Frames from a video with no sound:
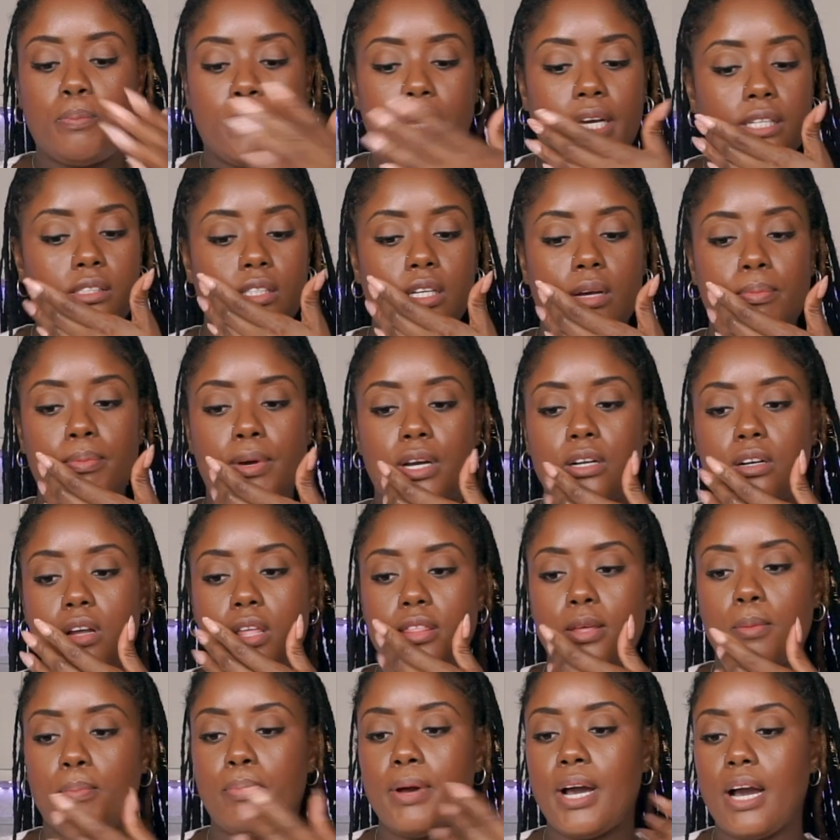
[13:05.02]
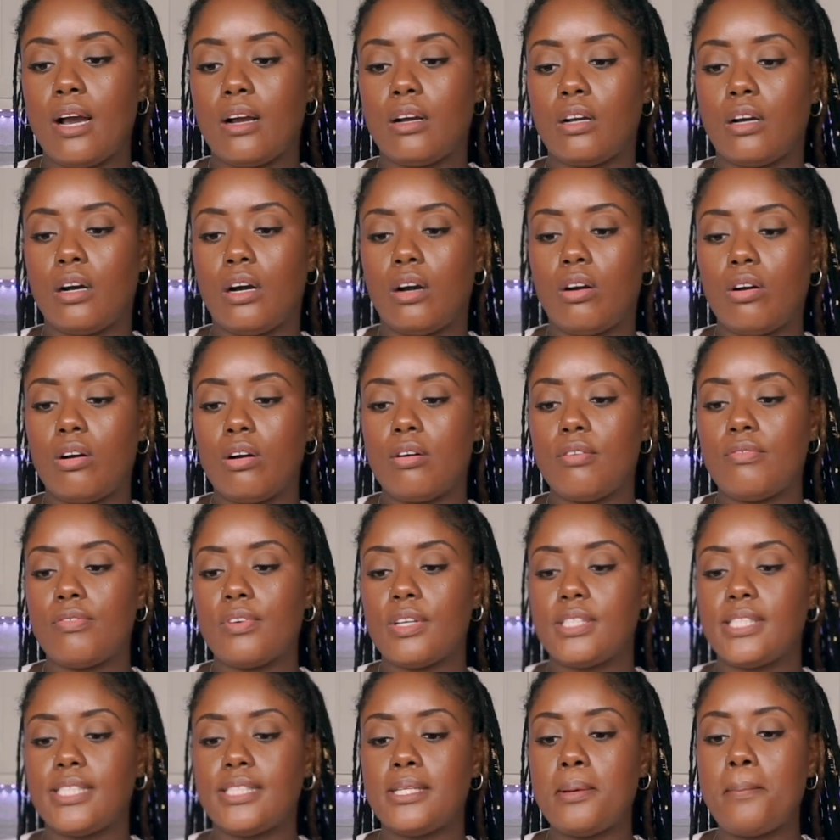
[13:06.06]
picked up another pack of
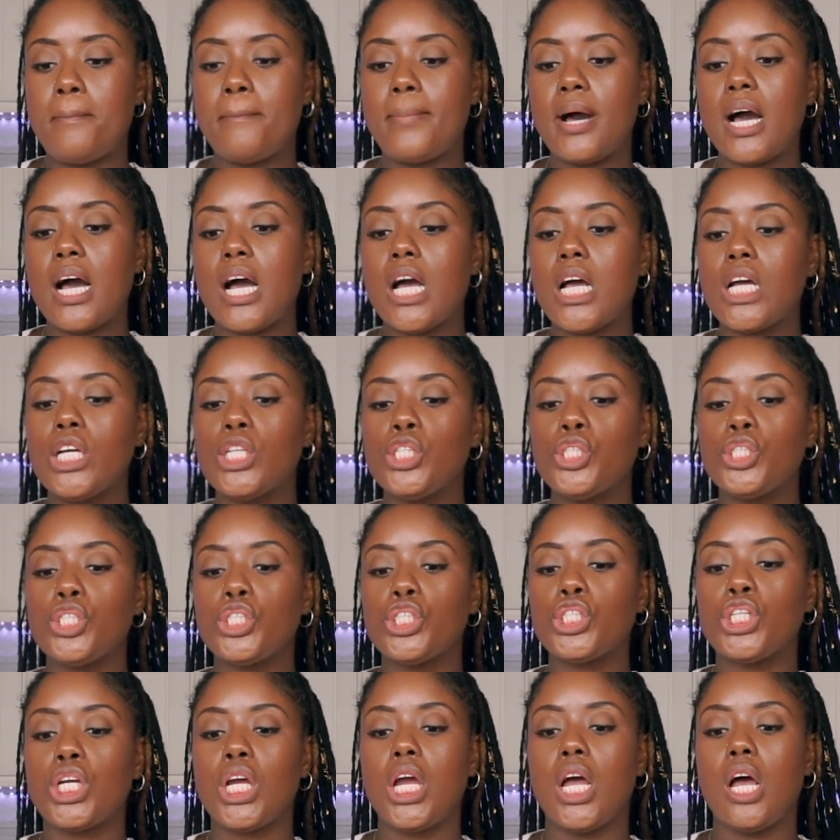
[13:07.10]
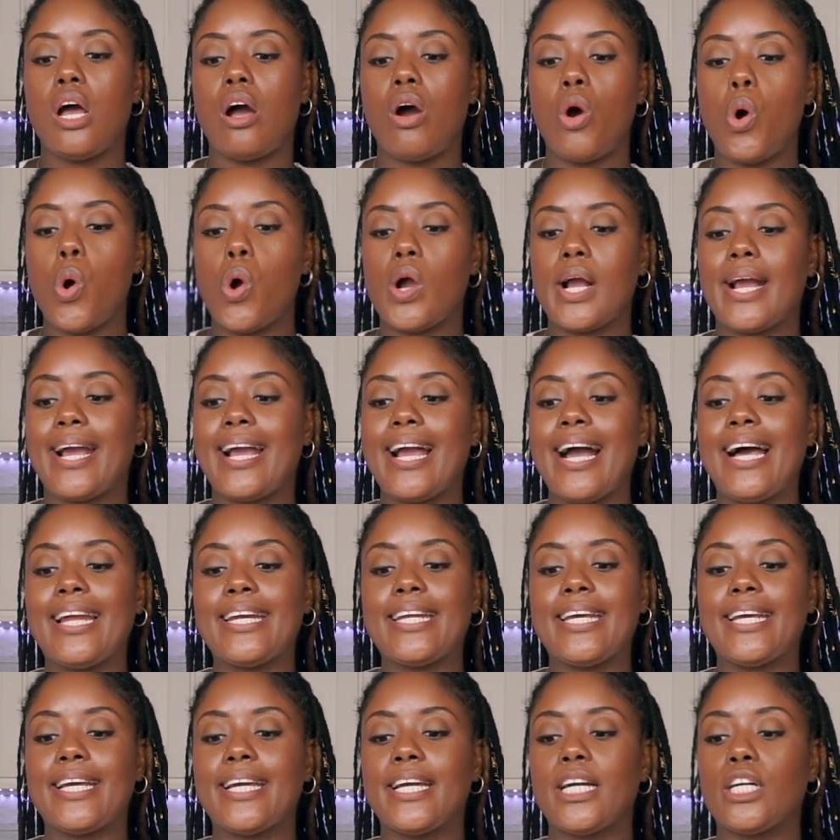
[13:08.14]
Simaj
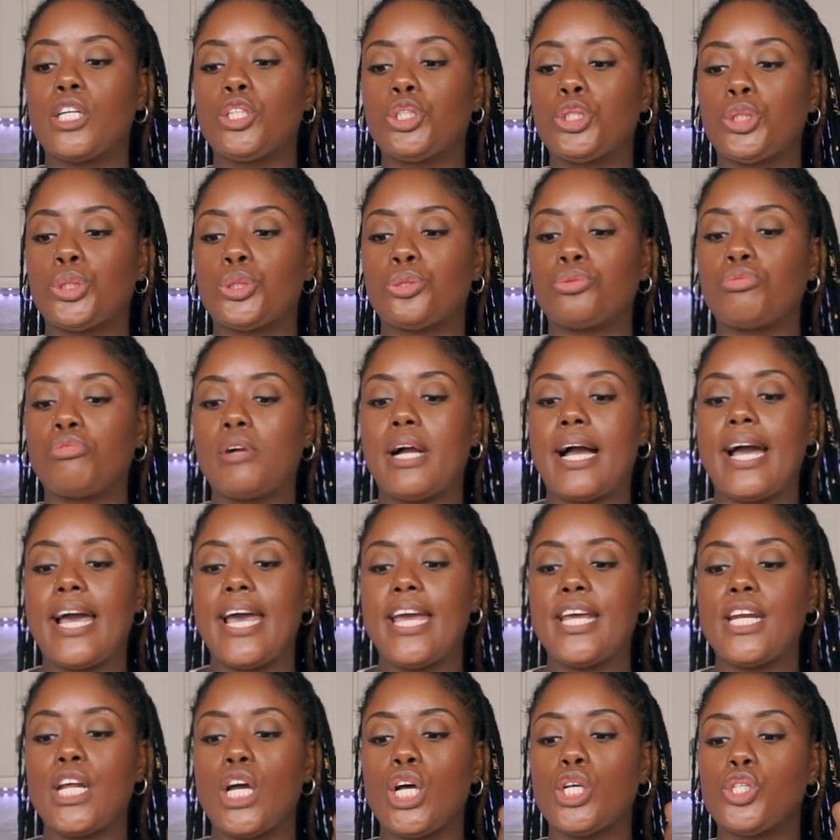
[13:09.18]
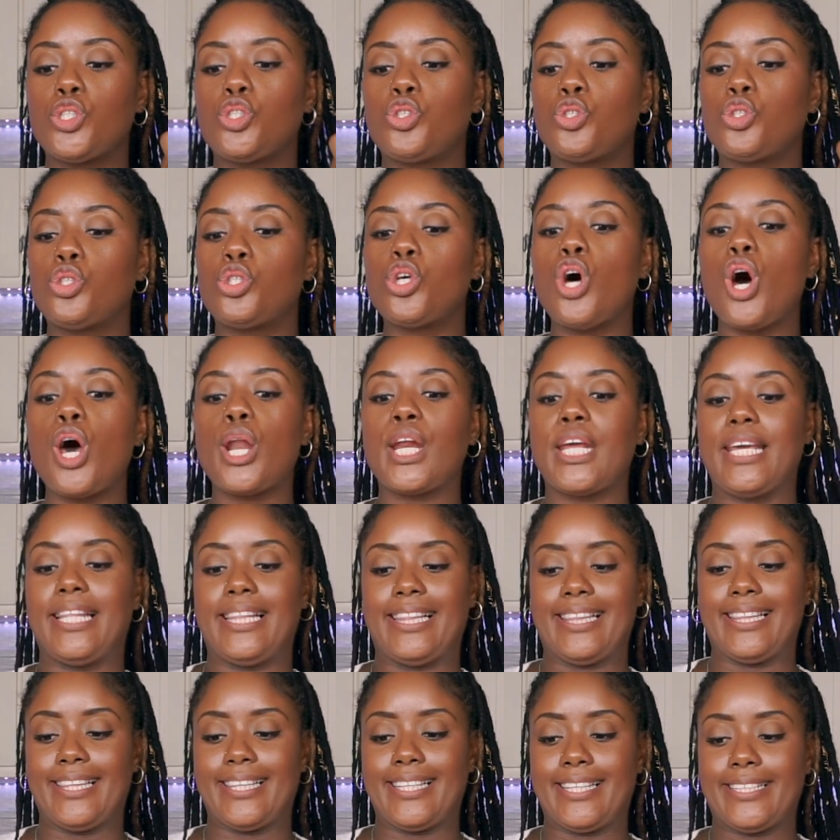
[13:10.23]
organic dried
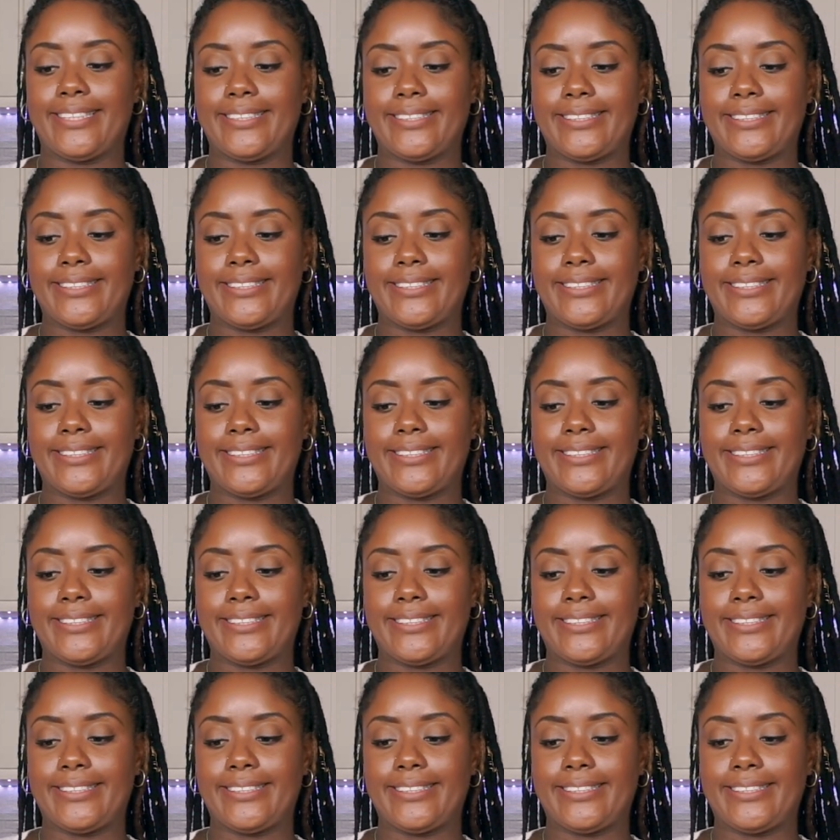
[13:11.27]
sorrel.